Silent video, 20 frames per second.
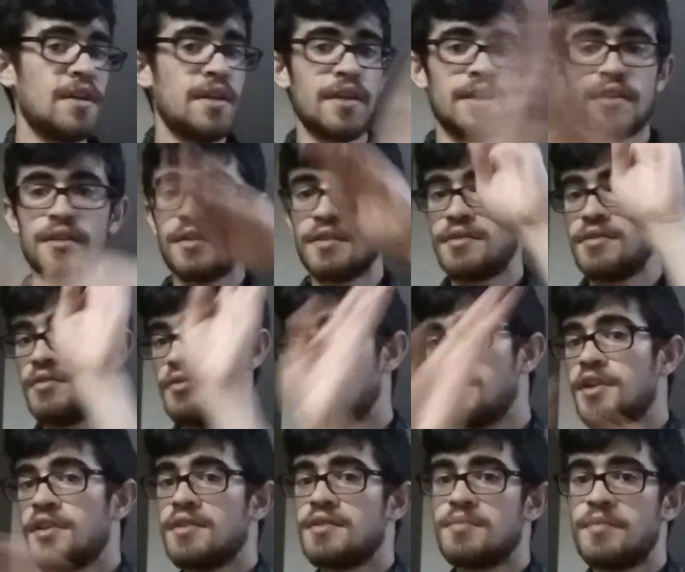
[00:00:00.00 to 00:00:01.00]
you get the 2
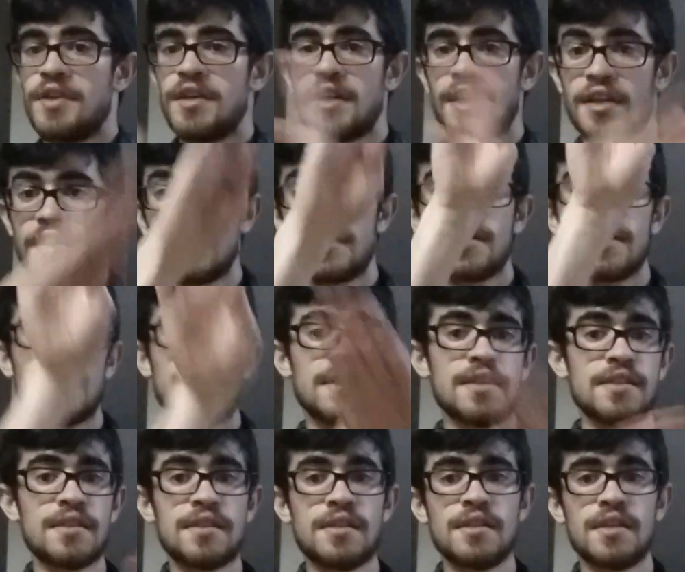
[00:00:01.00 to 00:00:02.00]
petals meeting at the
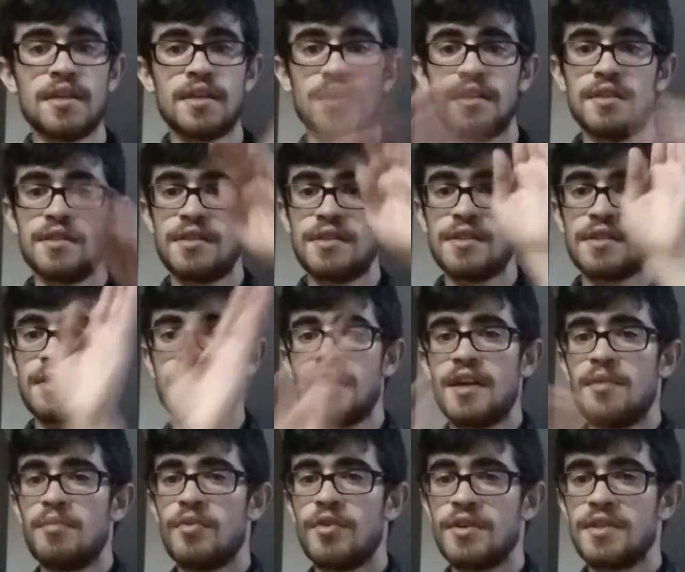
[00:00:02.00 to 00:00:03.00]
sides. It's just
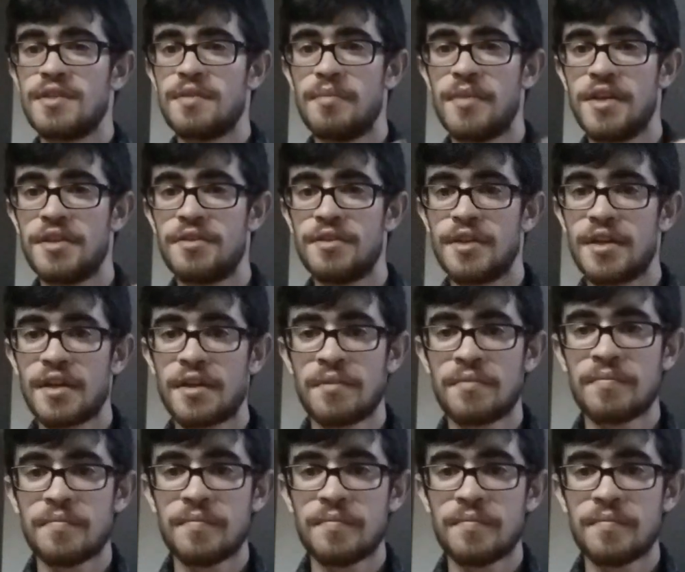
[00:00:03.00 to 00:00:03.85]
kind of more symmetric.